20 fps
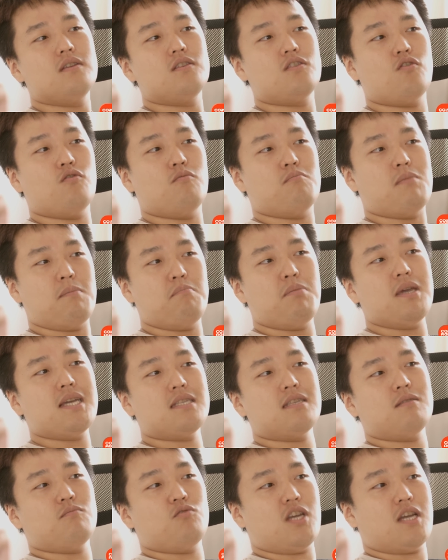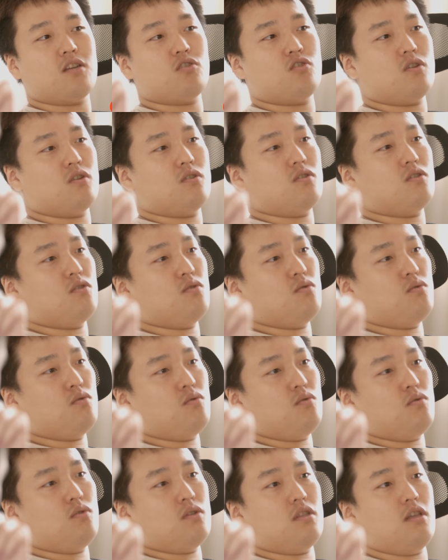So my biggest objection
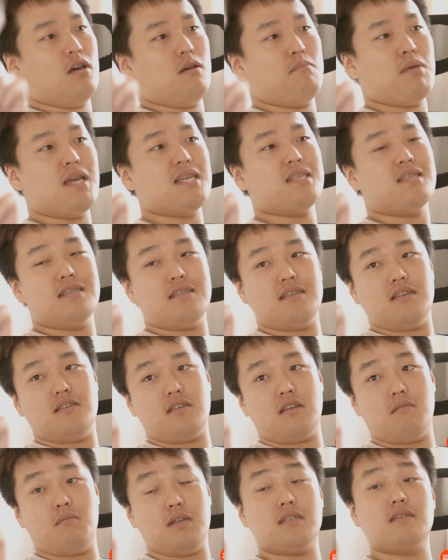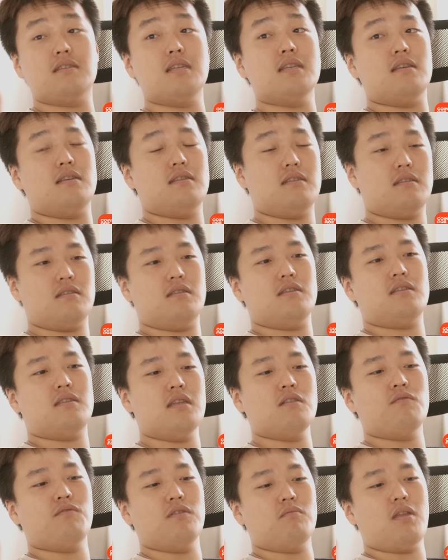to the Basis system, is
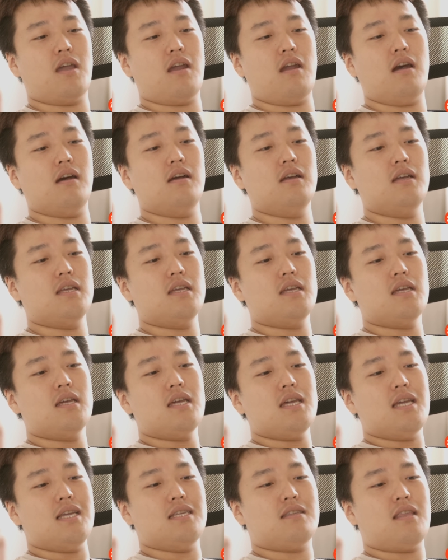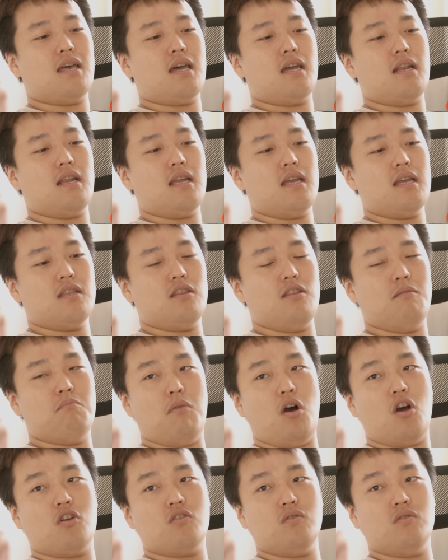distinct from Terra, is that the
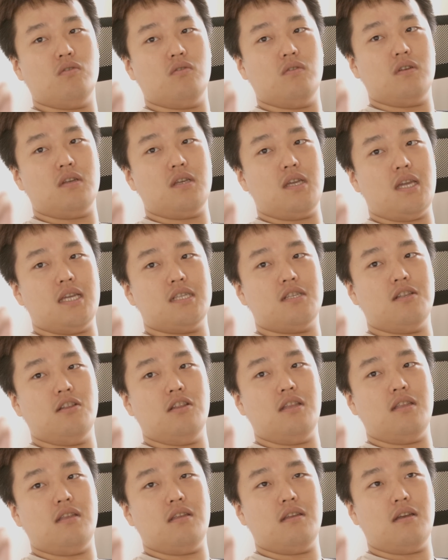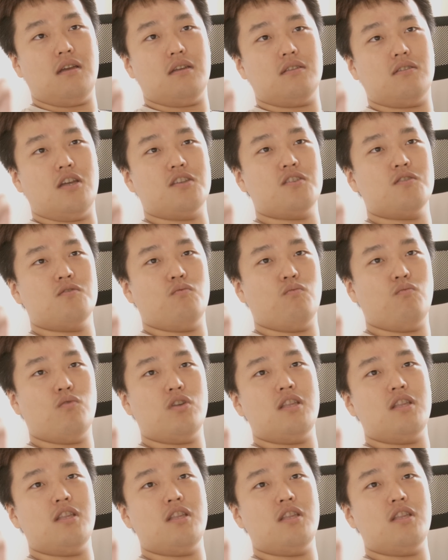model doesn't